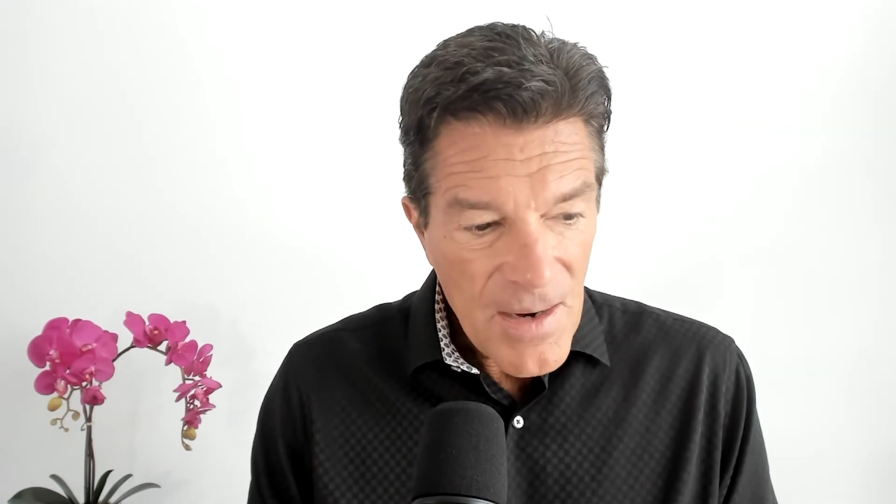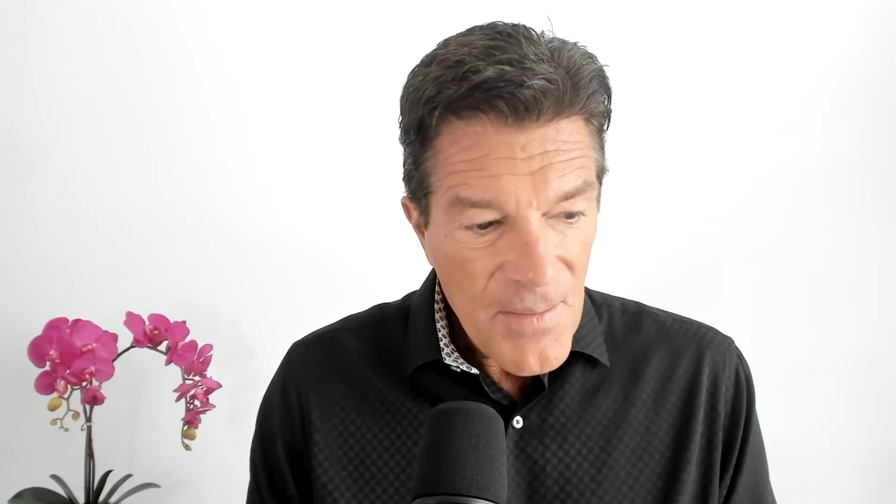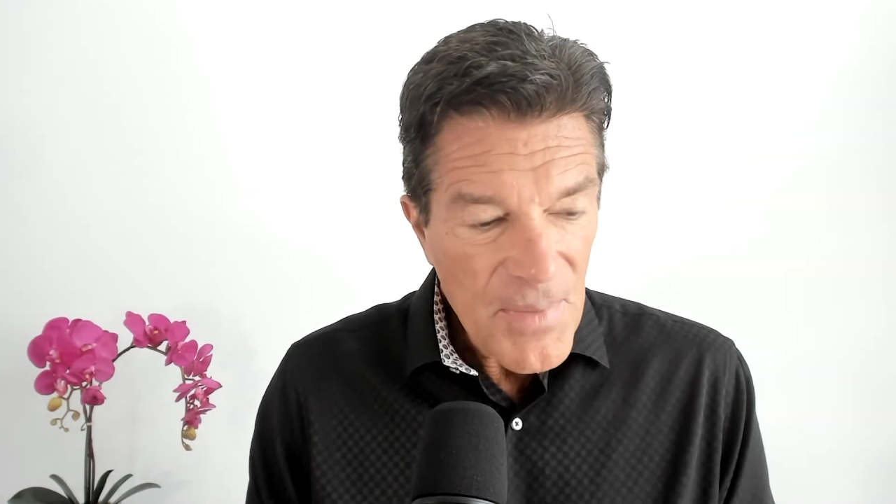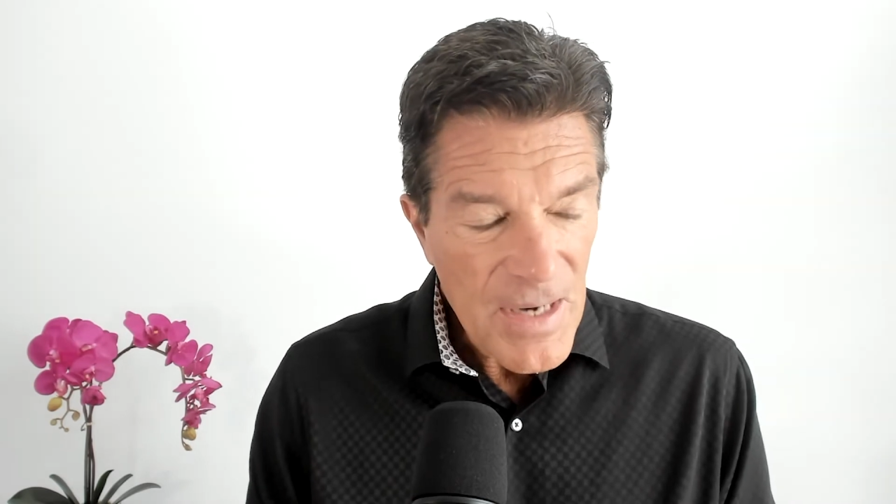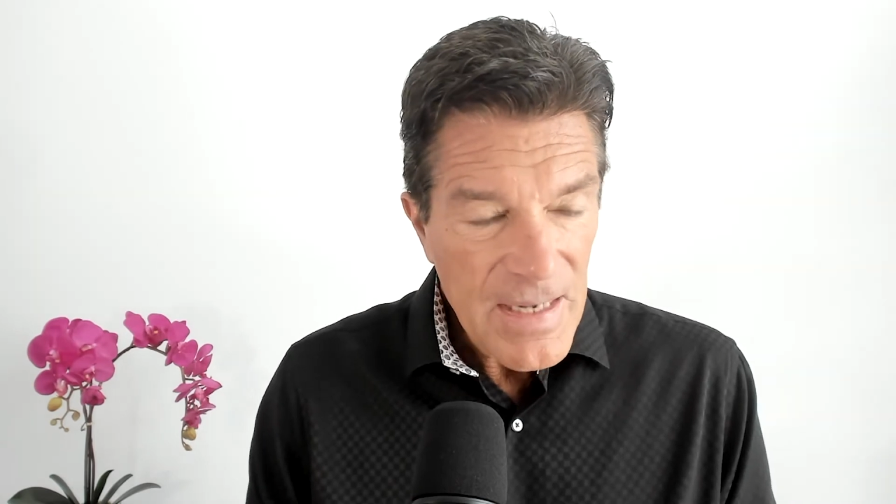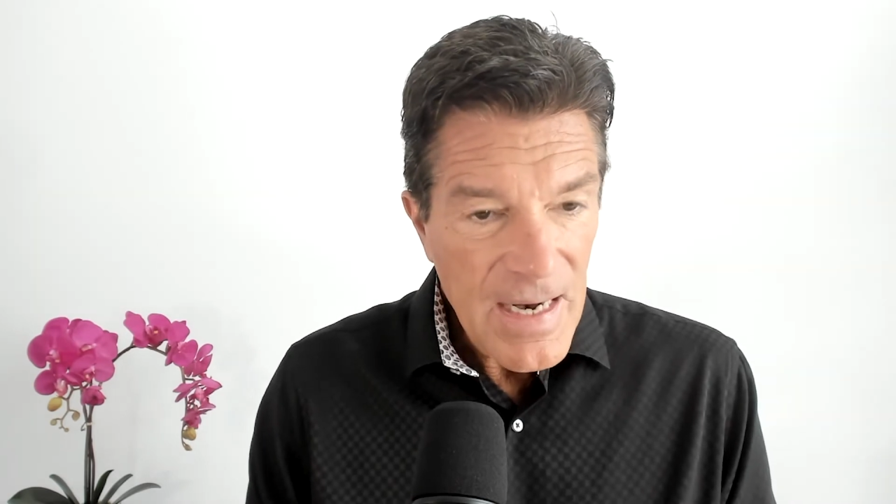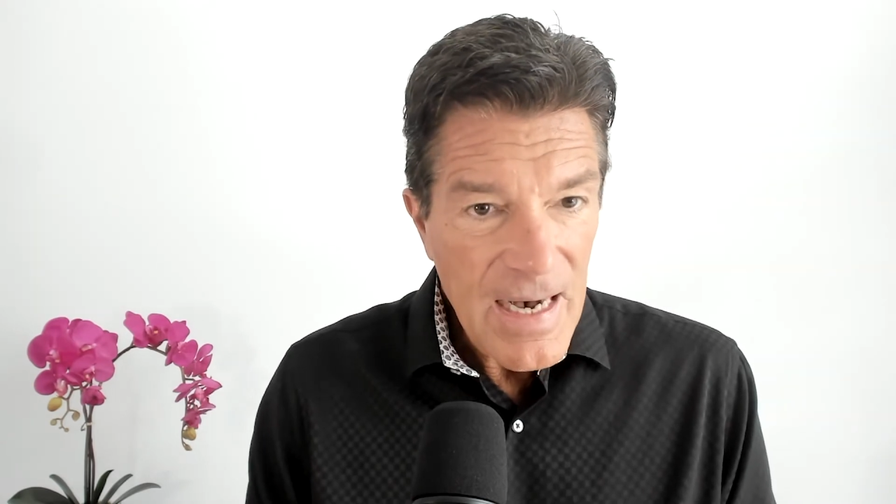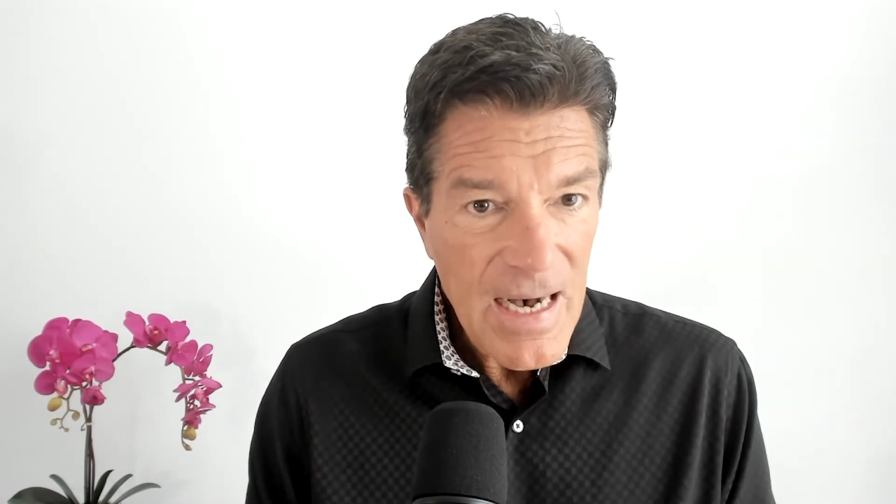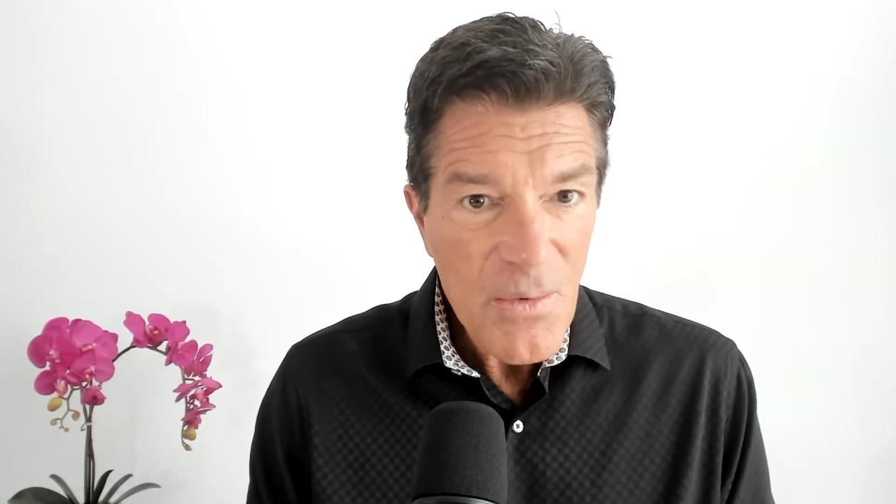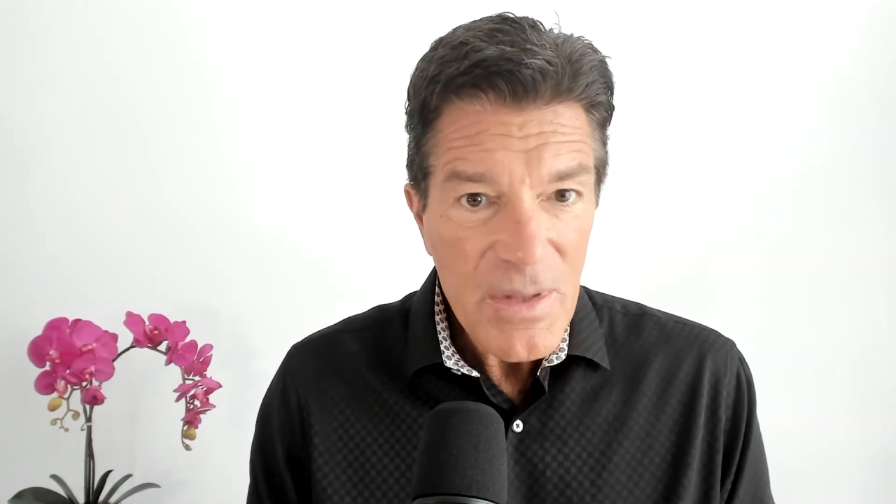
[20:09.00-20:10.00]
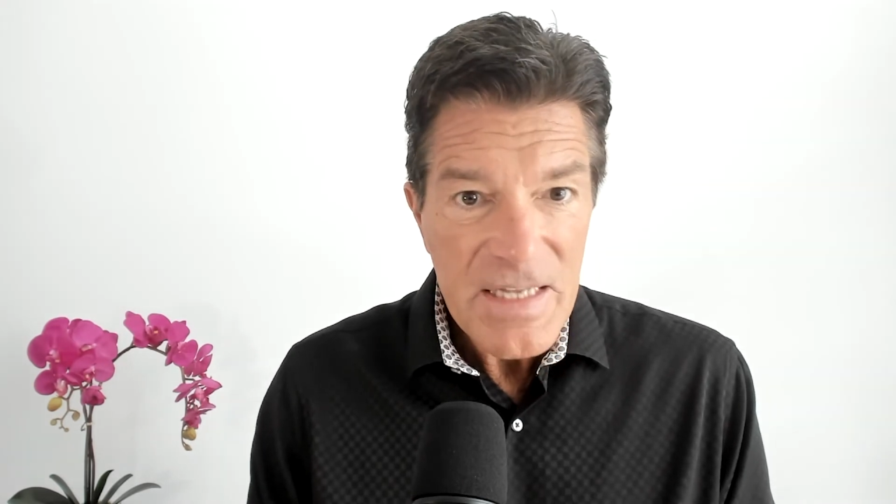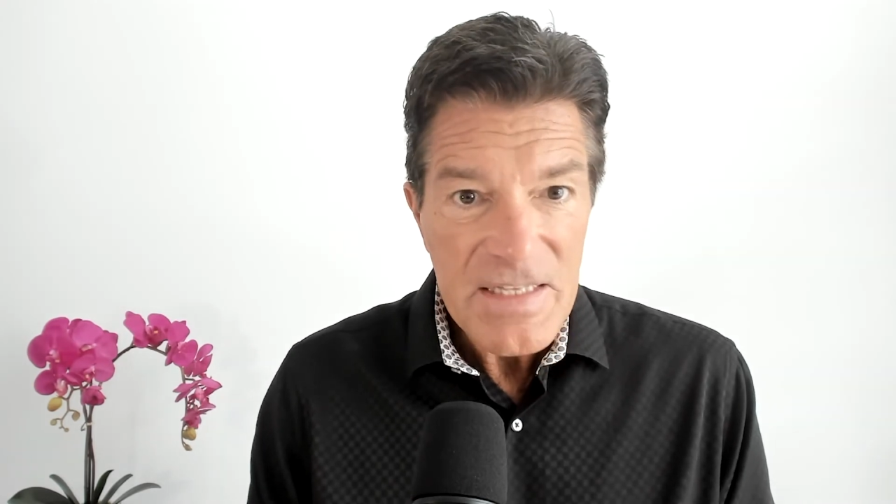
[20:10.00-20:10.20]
but how are they